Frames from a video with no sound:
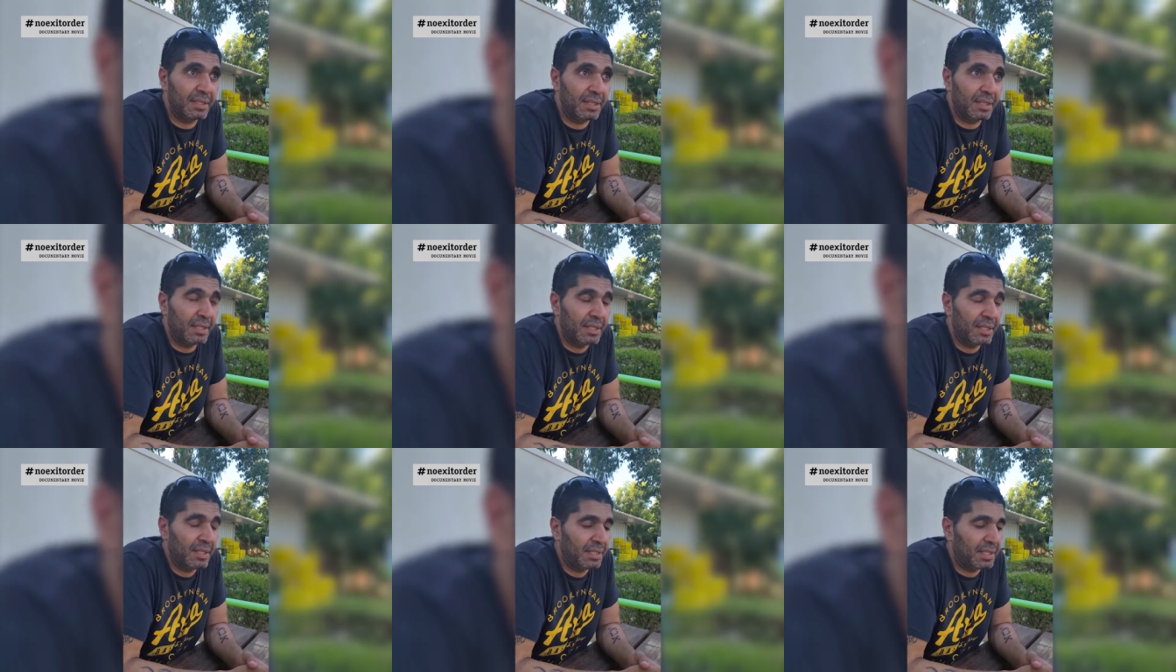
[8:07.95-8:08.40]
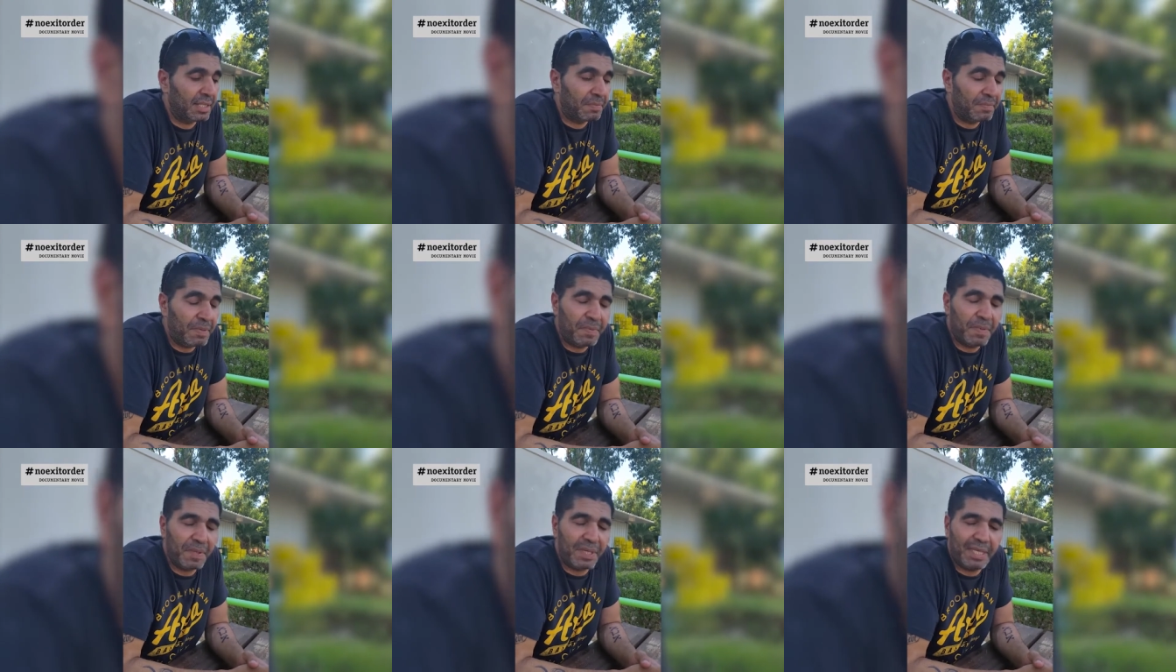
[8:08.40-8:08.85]
that
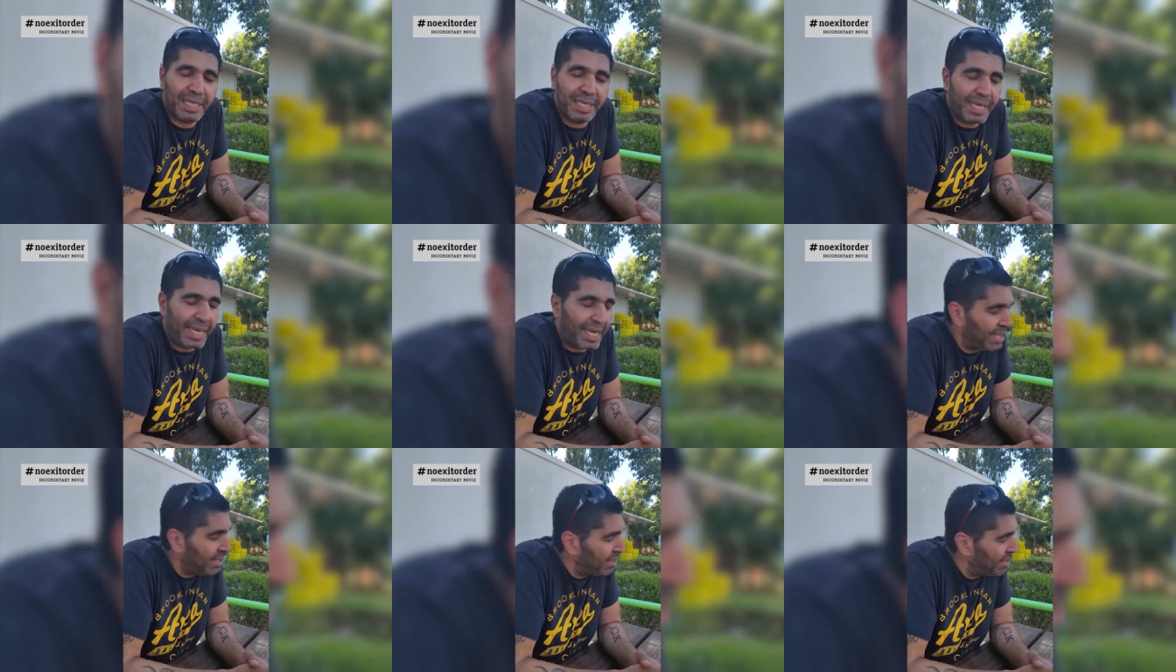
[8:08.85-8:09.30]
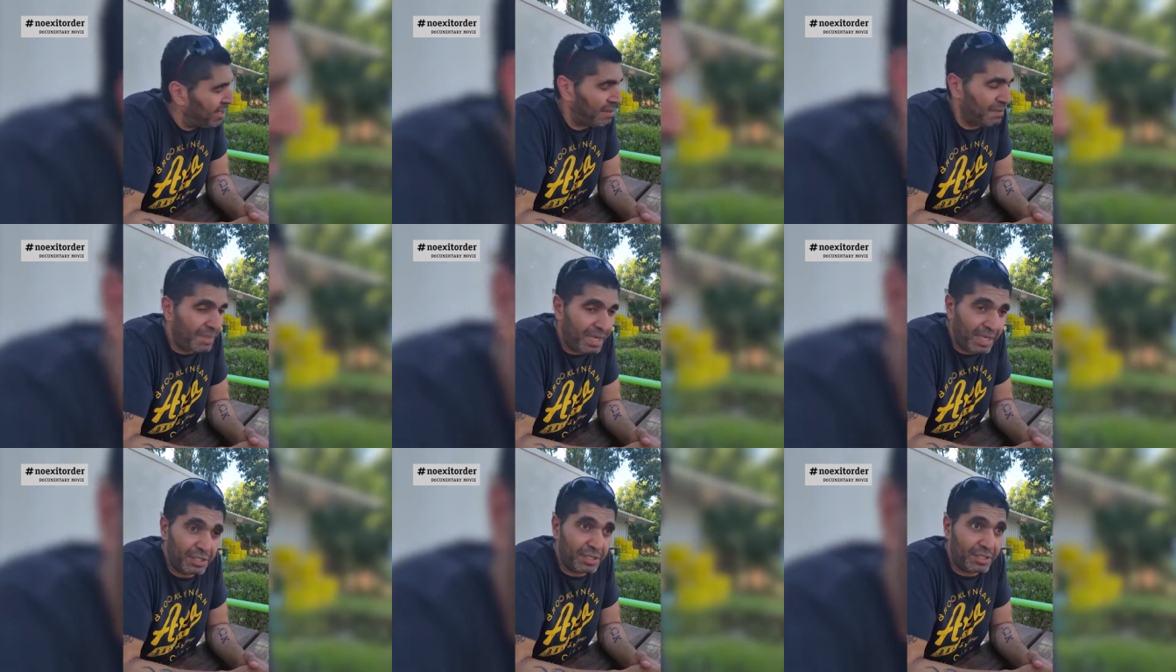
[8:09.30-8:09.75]
people can't
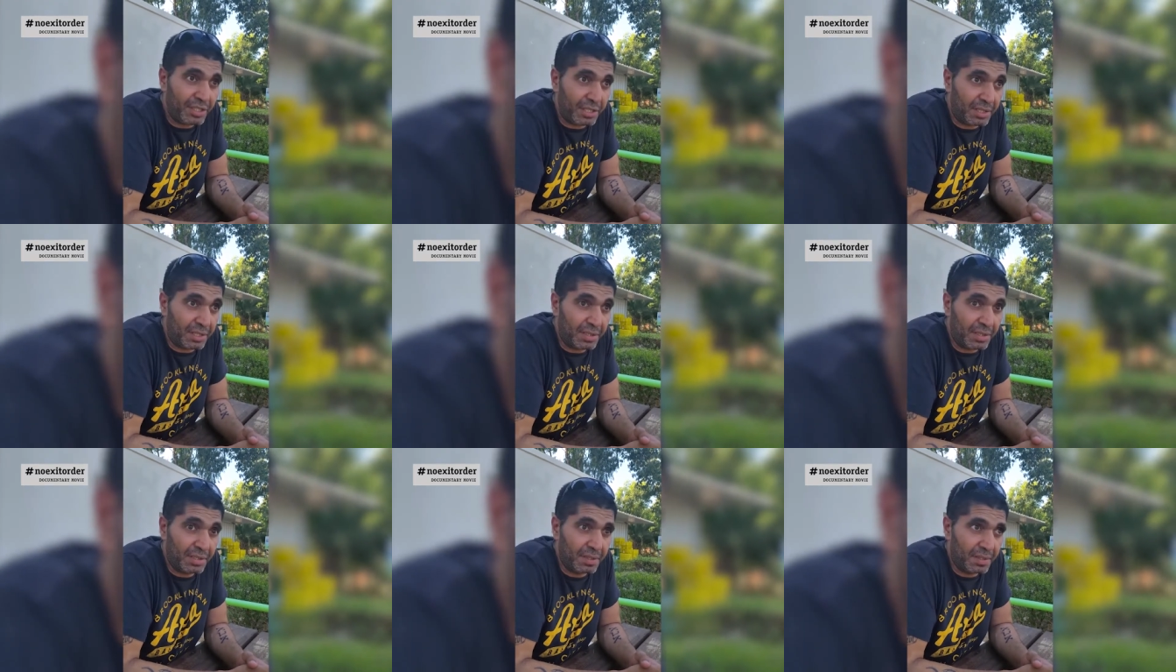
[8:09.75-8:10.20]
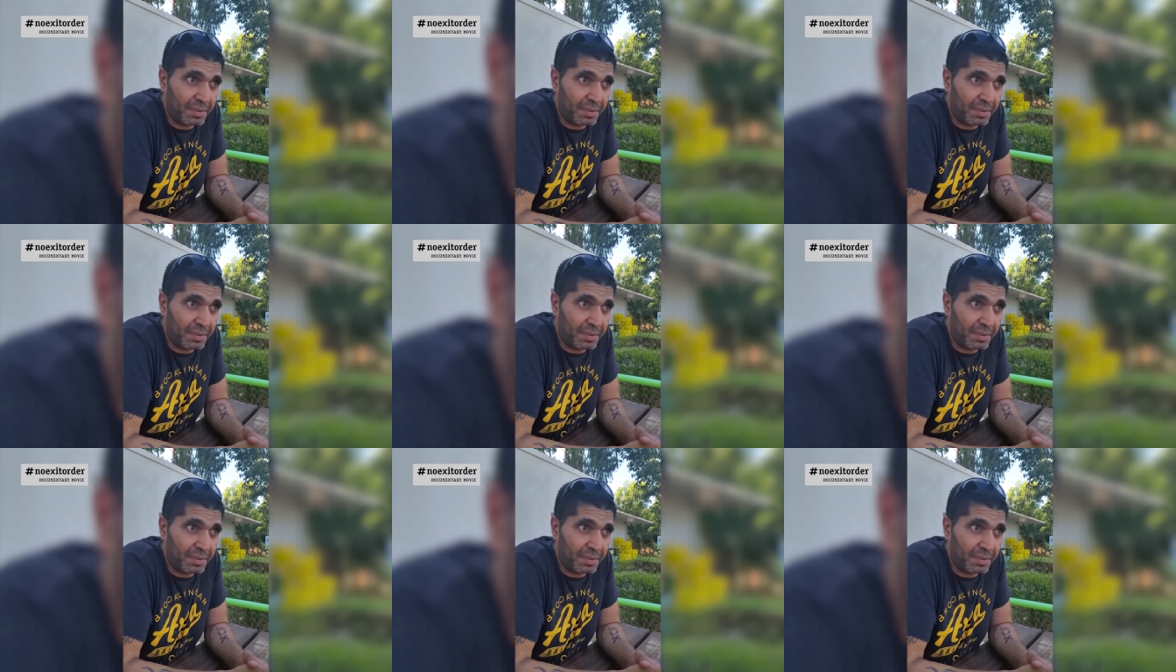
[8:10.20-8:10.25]
imagine.